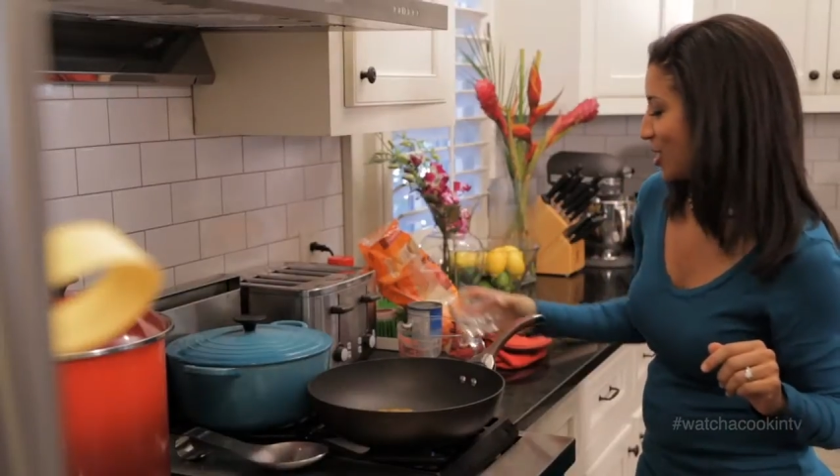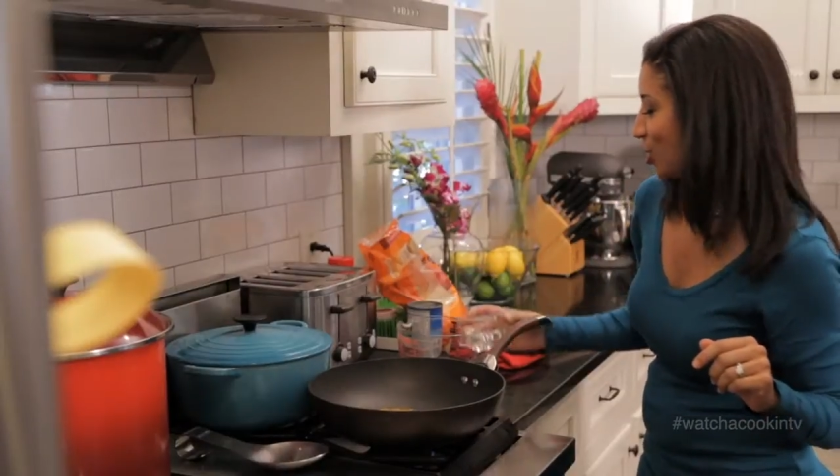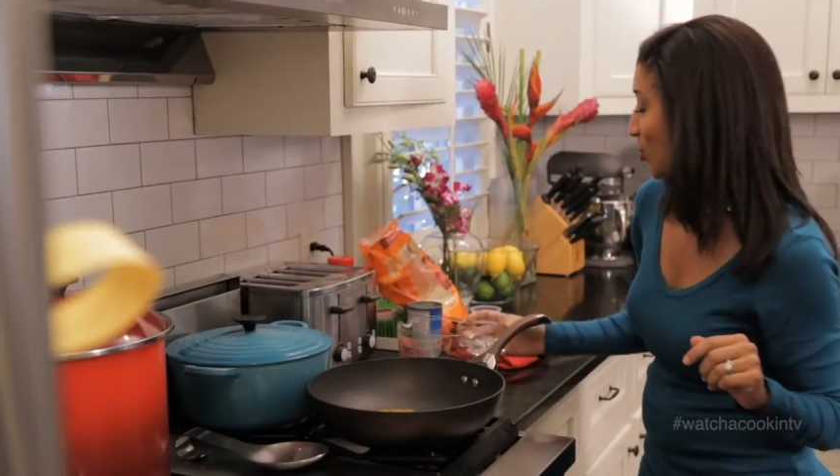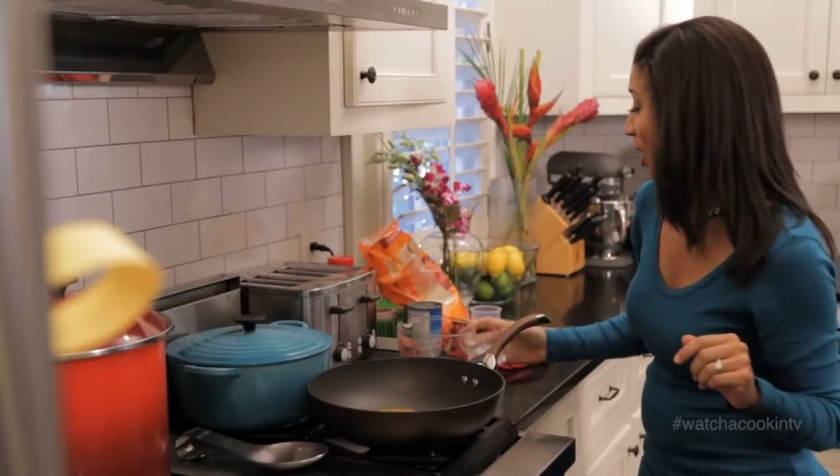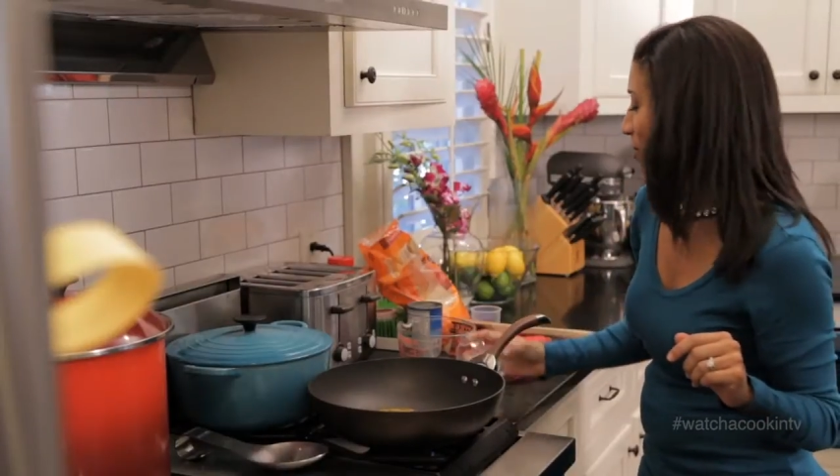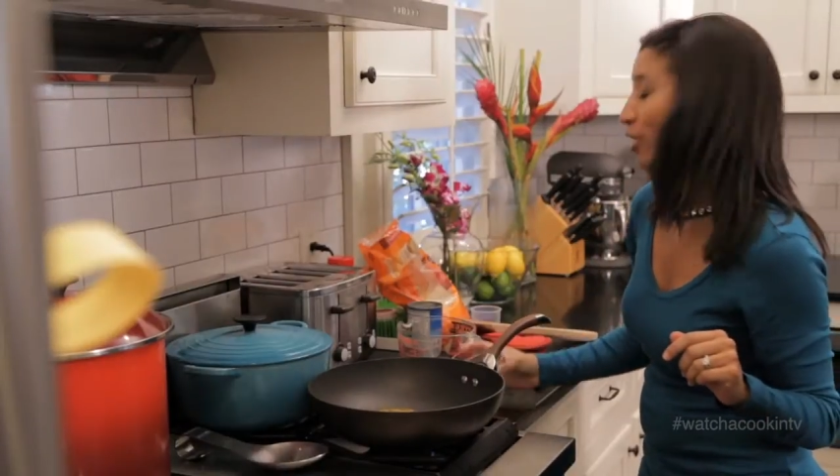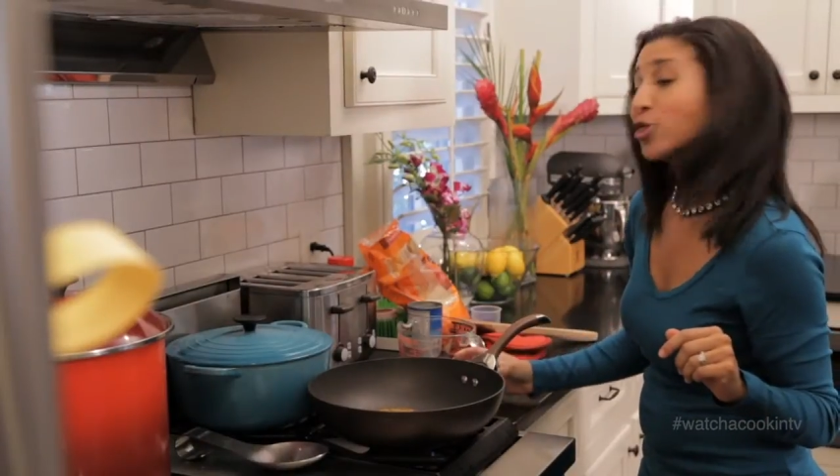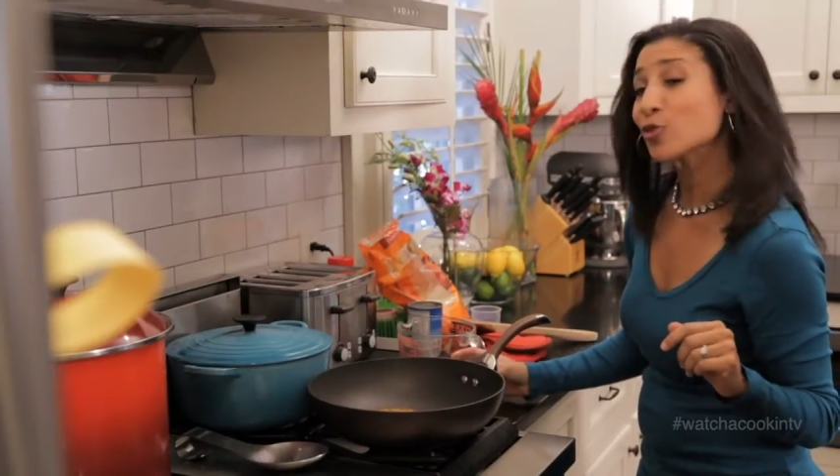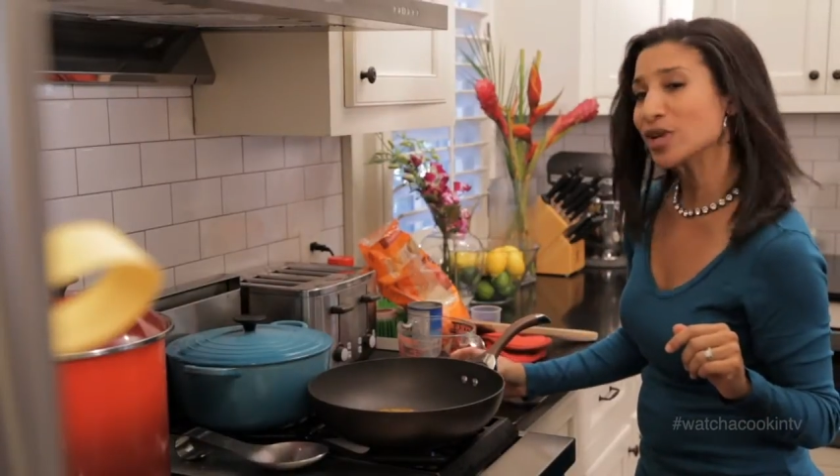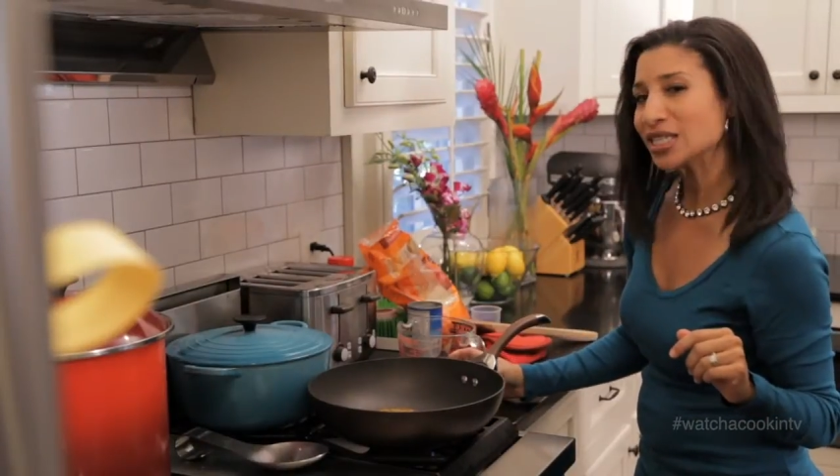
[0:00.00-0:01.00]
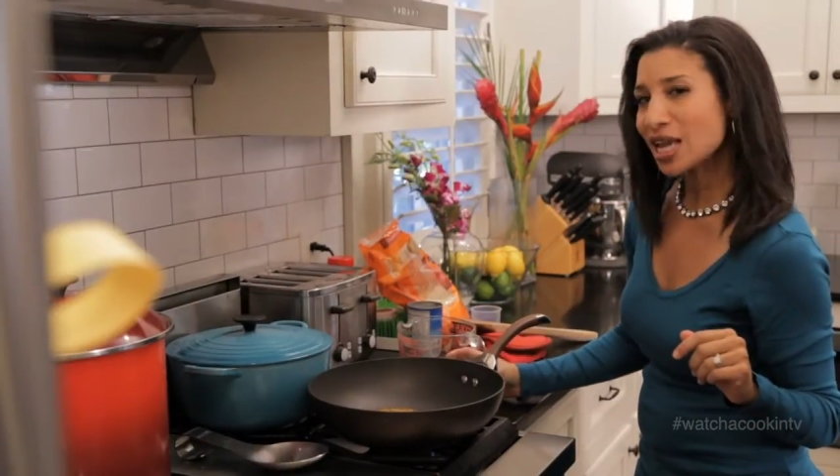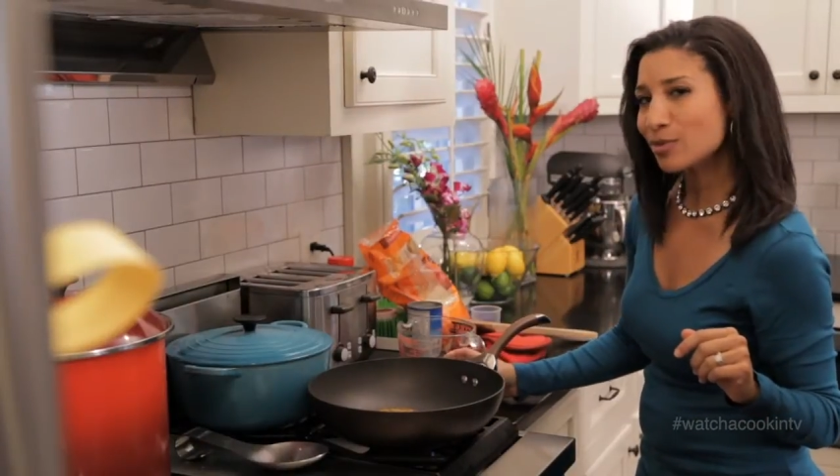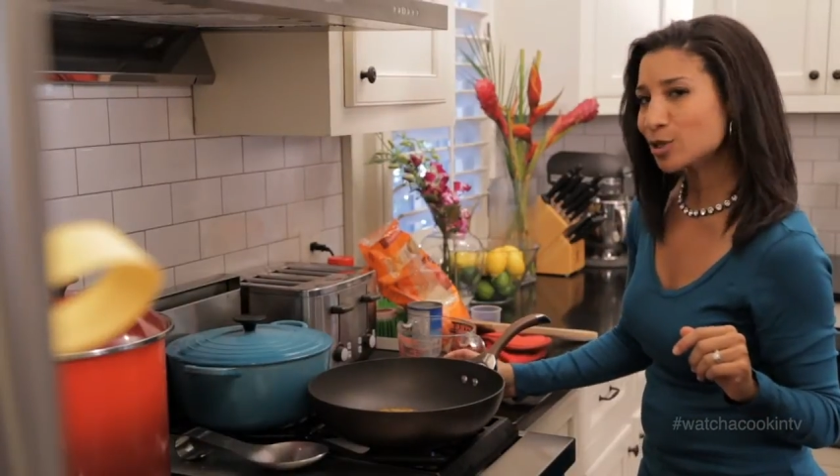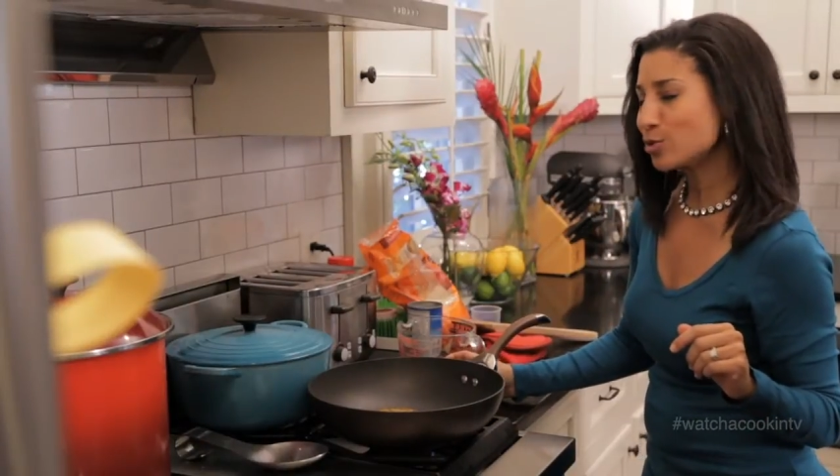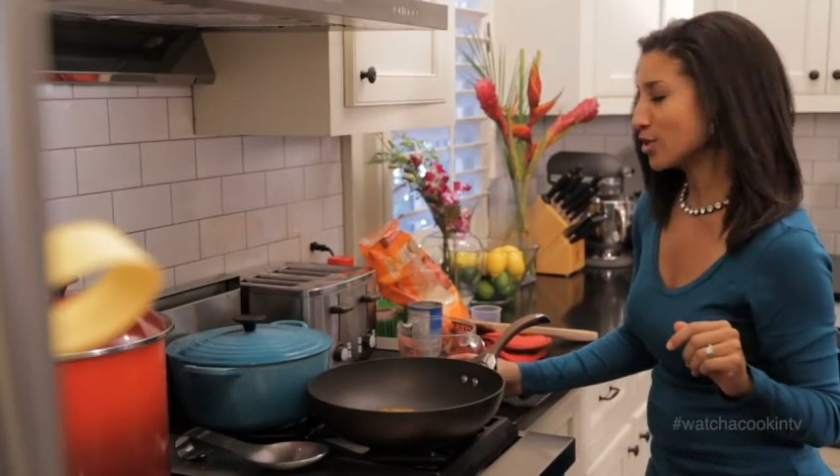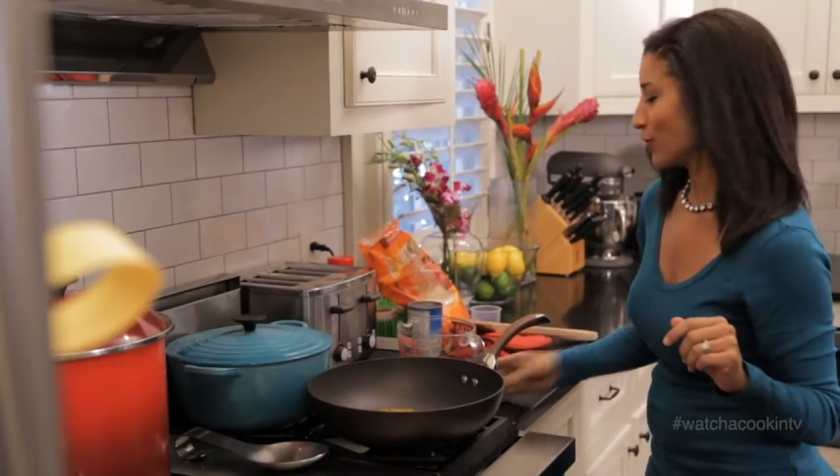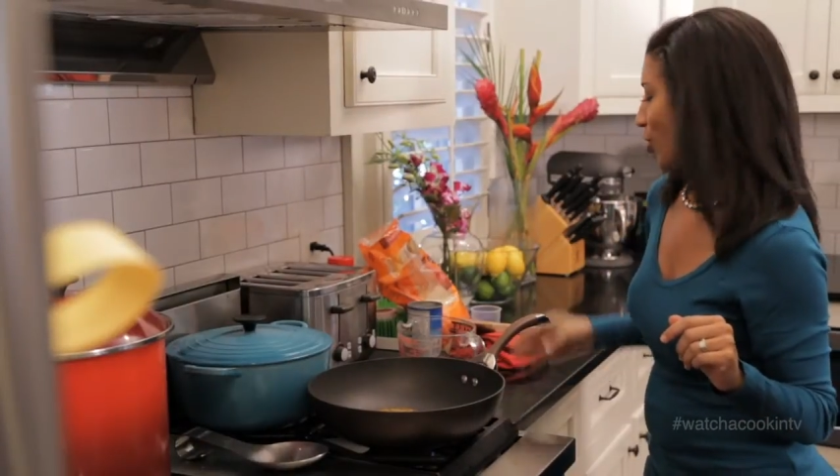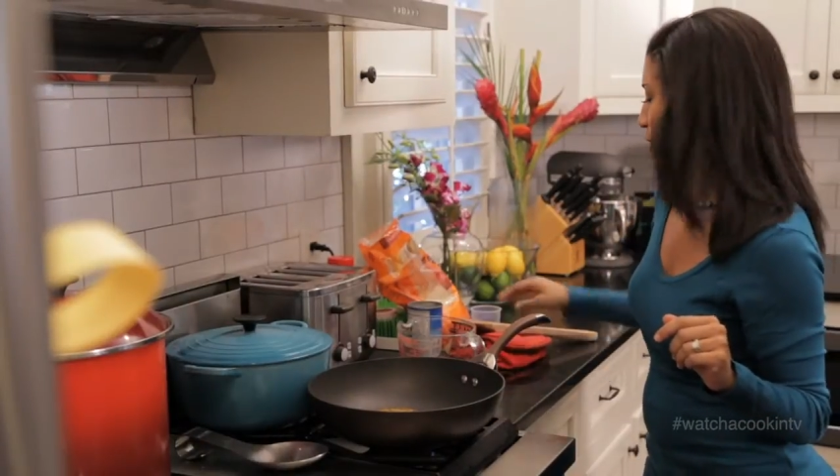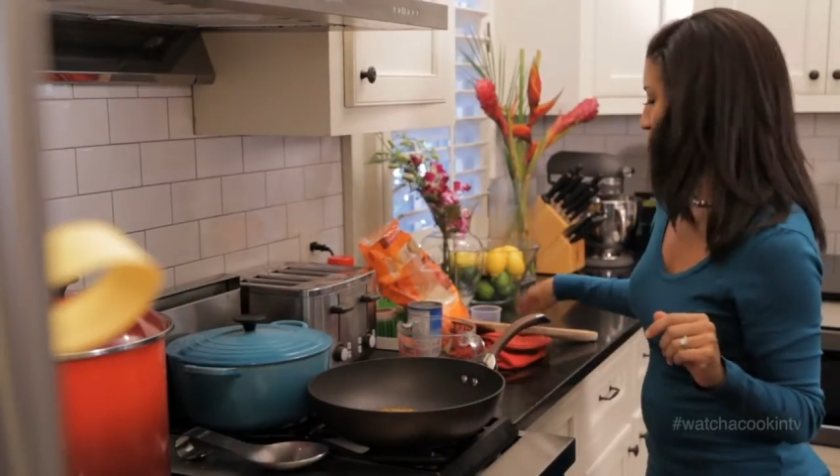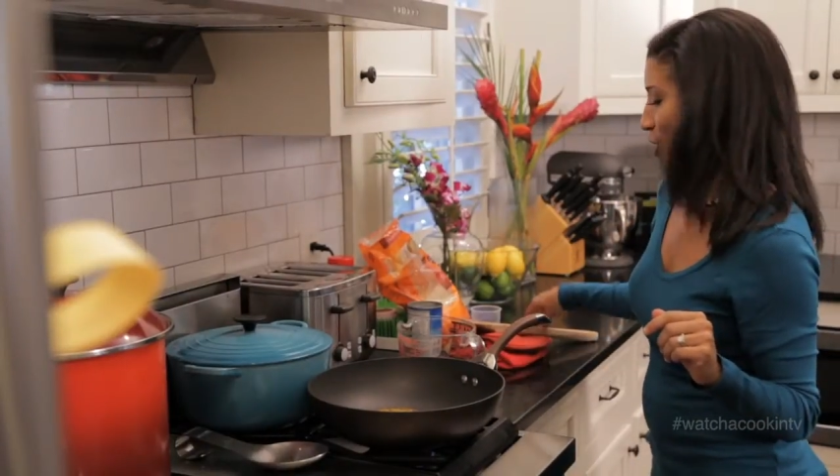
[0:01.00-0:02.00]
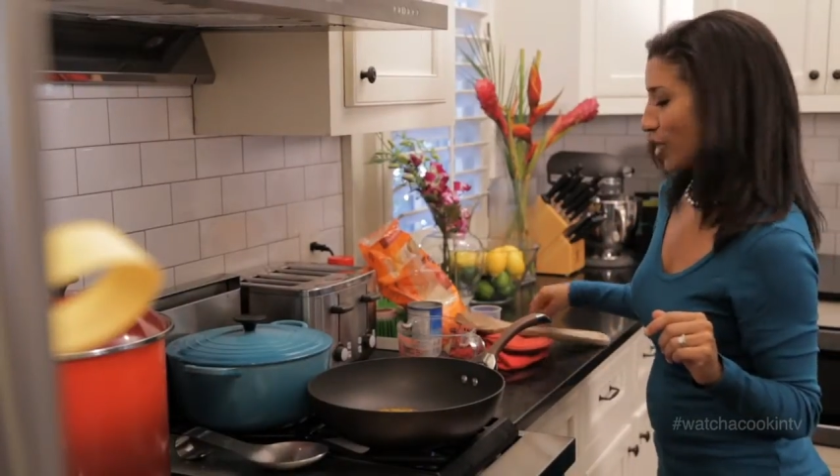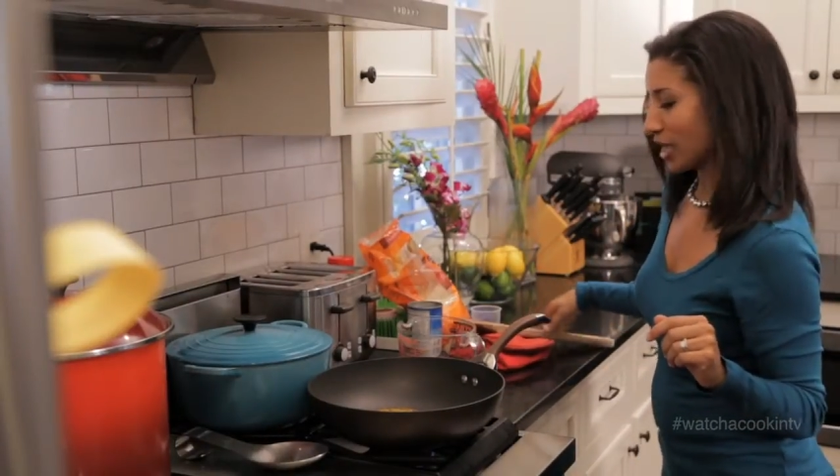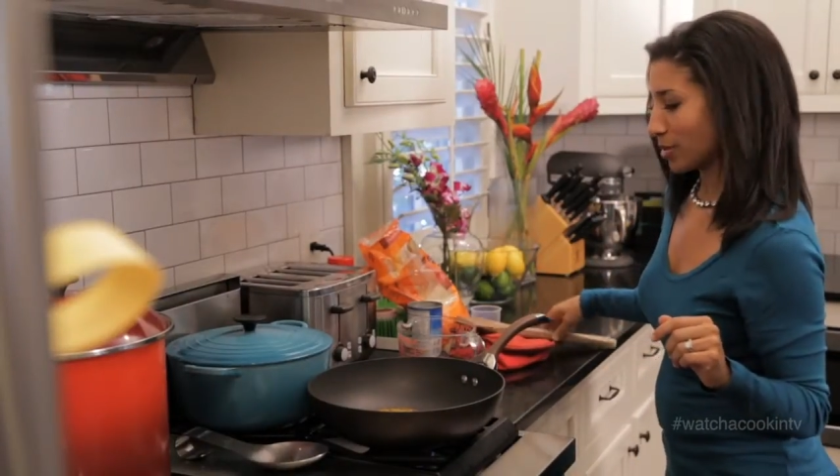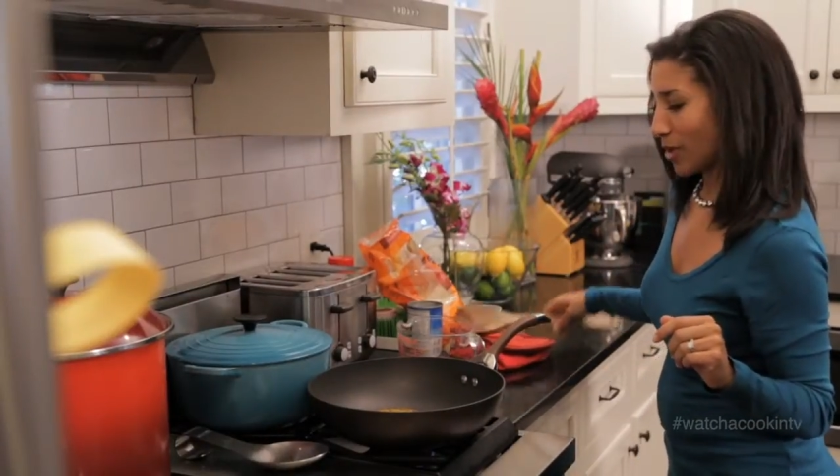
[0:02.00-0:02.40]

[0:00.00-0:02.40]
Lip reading: So we got about 3 tablespoons of curry going in the